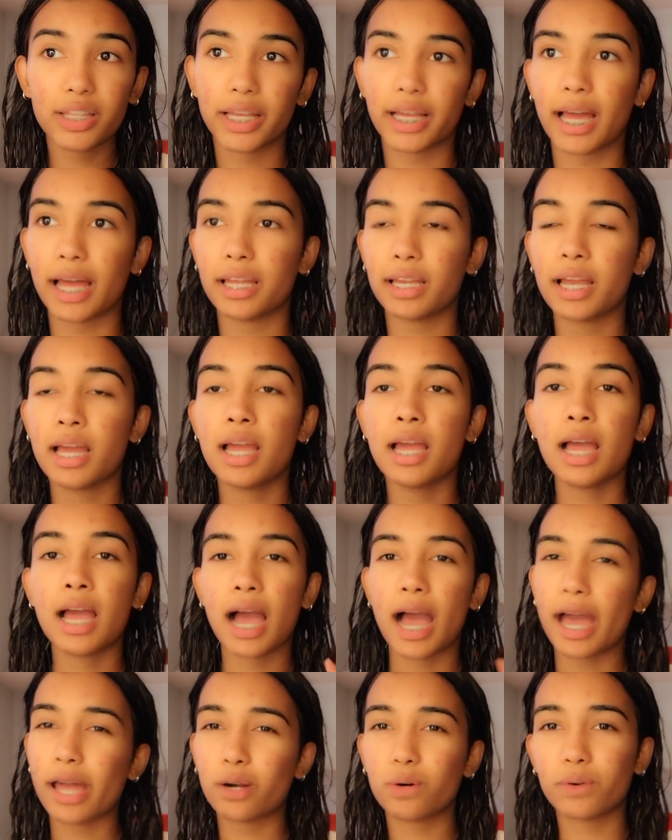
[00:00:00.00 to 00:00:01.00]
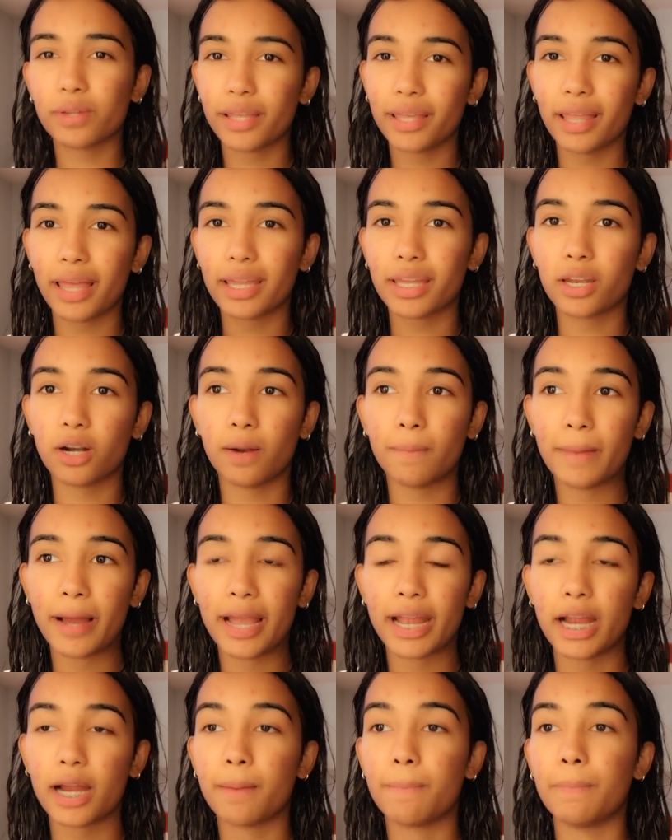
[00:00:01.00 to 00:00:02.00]
Like, I don't really like it on my
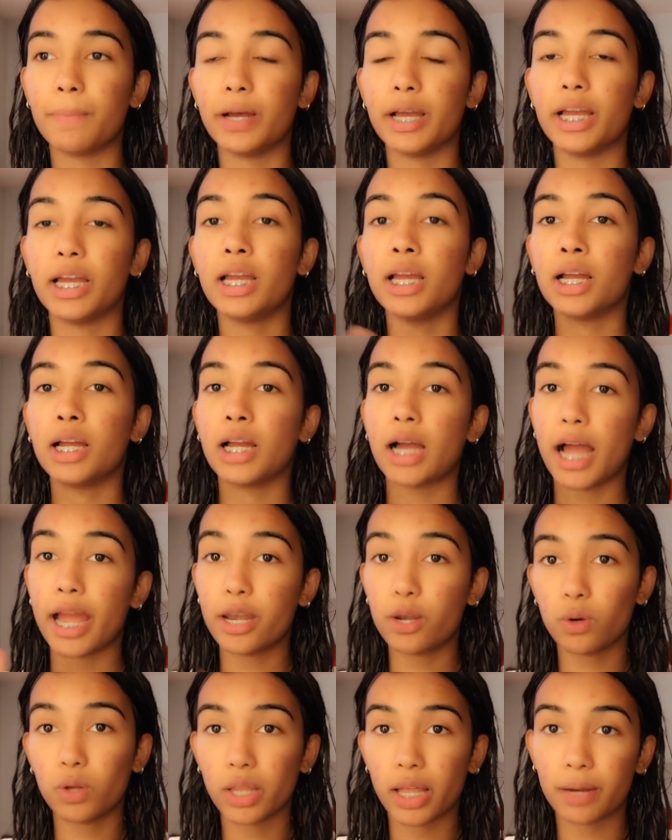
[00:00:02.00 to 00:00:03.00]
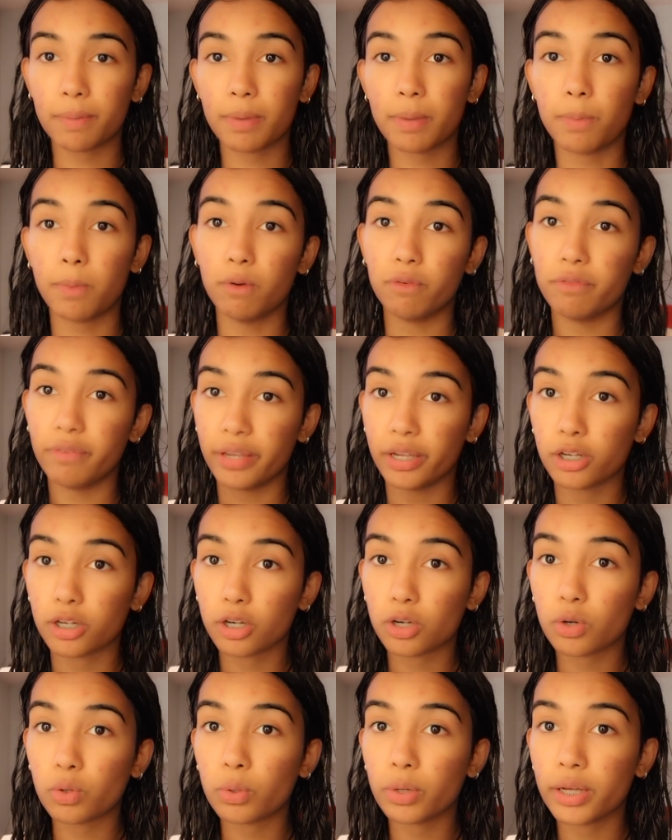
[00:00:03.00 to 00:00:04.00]
hair, but I know a lot of people
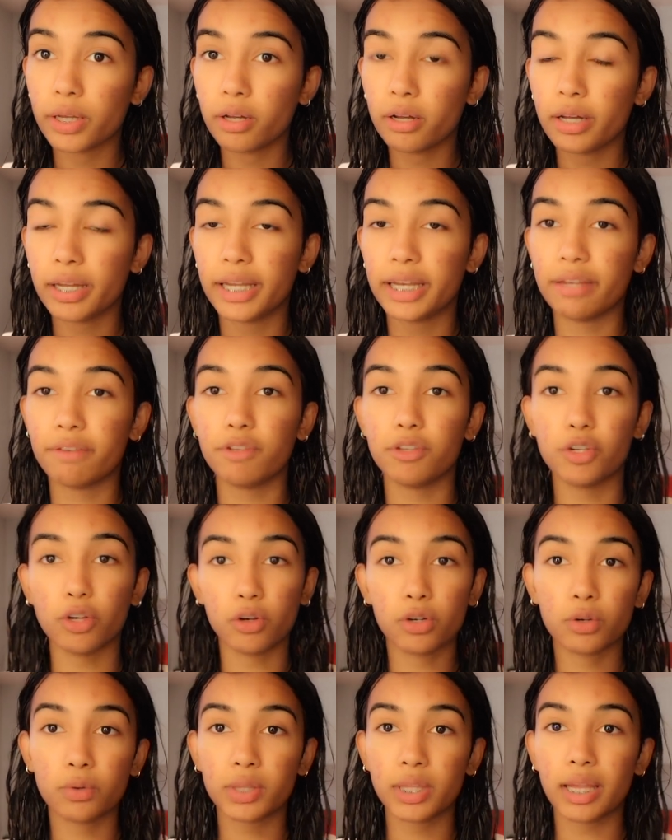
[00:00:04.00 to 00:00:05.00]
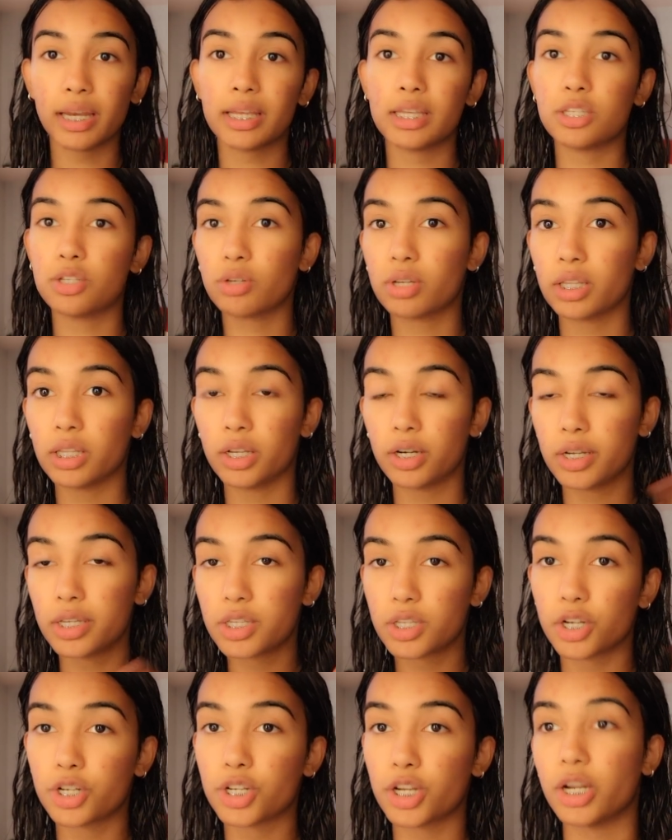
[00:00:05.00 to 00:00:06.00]
finger coil, and if you don't know what that is, you can literally
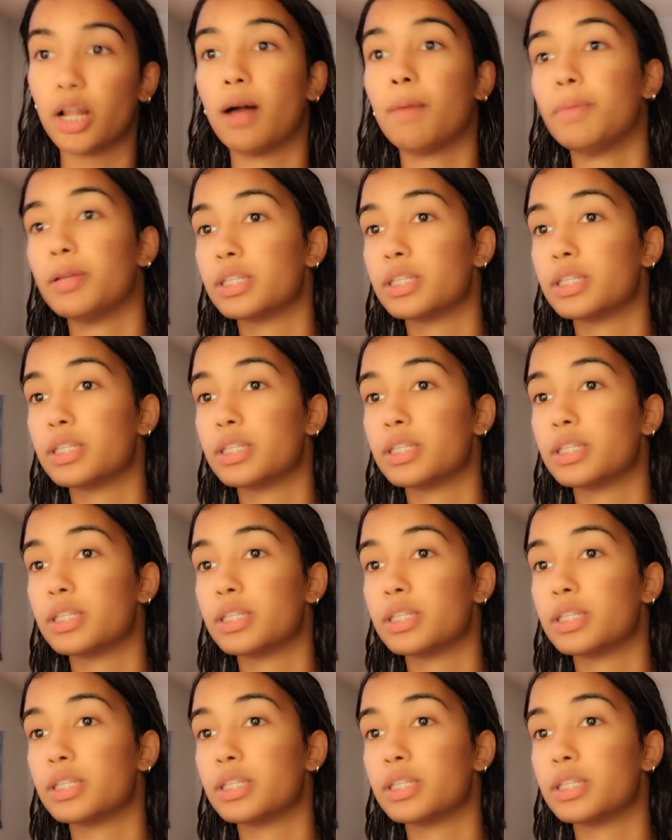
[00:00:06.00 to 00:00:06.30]
search it up.